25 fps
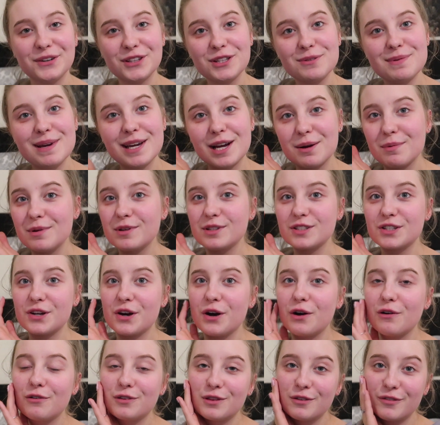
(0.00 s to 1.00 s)
All the makeup is
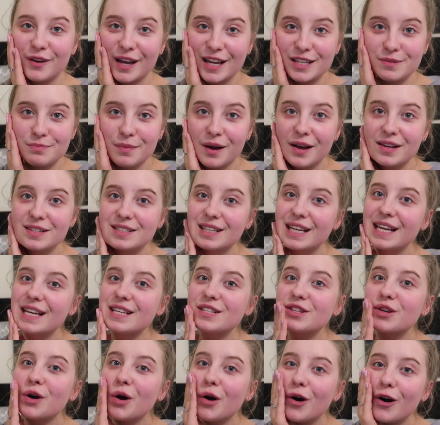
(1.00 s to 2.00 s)
off, the face mask
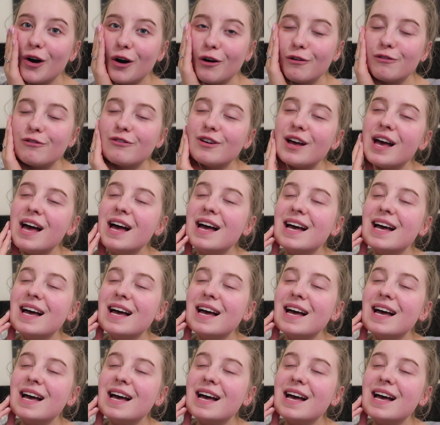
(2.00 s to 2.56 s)
is off,